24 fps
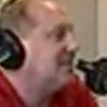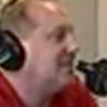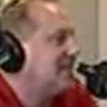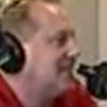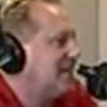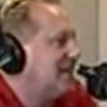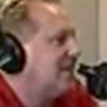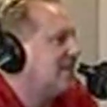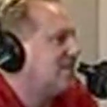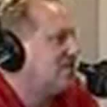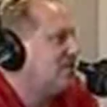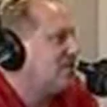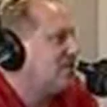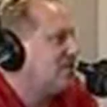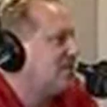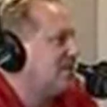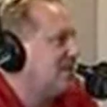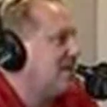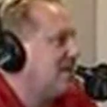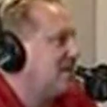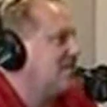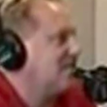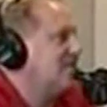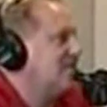Lots of cash
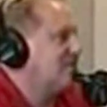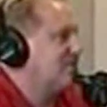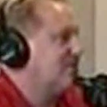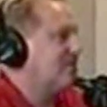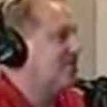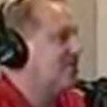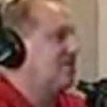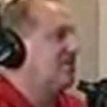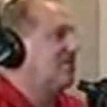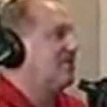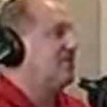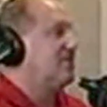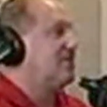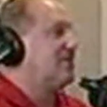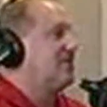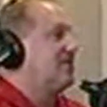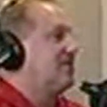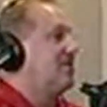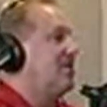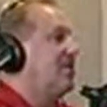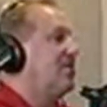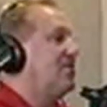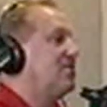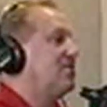transactions for
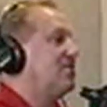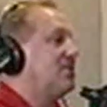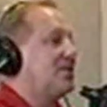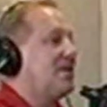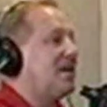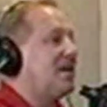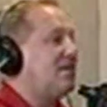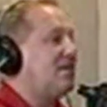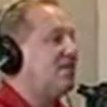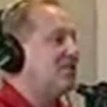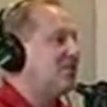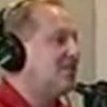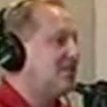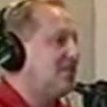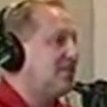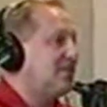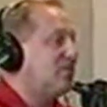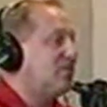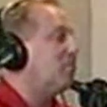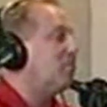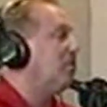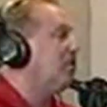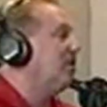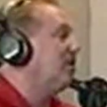hundreds of thousands
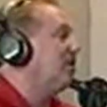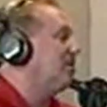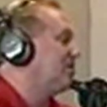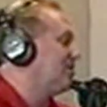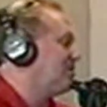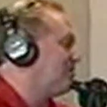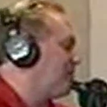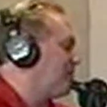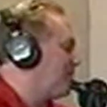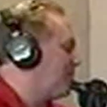and even millions.